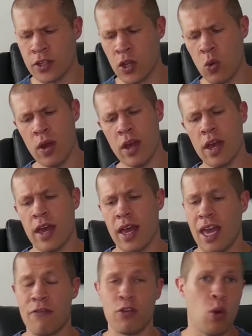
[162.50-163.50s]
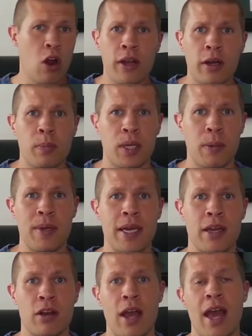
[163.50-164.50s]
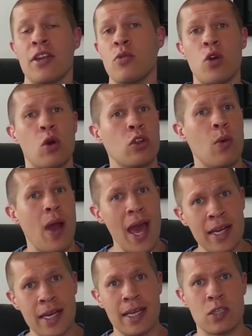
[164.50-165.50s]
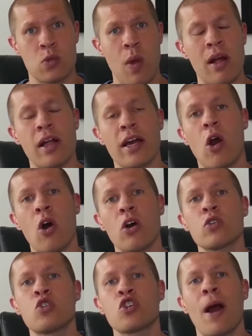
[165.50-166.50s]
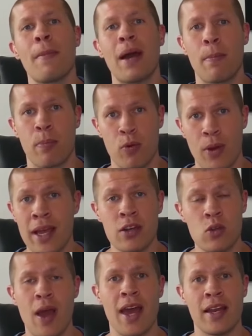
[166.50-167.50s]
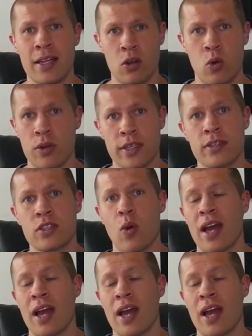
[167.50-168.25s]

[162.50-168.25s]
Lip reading: So if you are a complete beginner and you don't know editing as well, I also dropped my brand new editing courses.